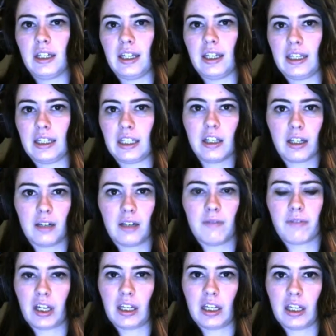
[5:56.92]
And he couldn't
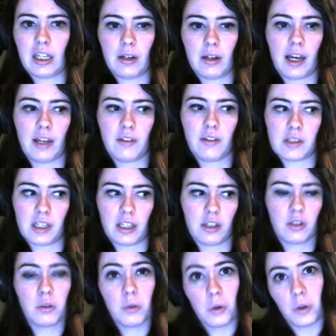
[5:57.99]
find it. I was like
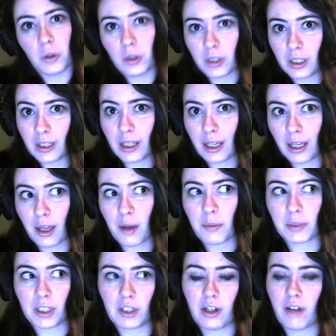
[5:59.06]
Googling
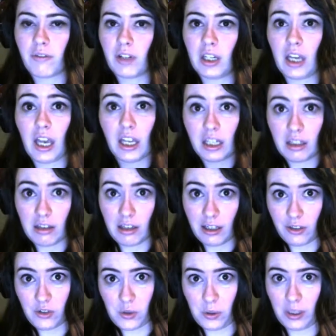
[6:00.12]
them. I could not find anything
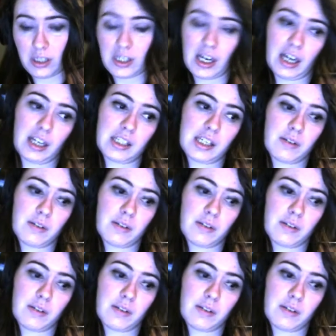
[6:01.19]
on joint attacks.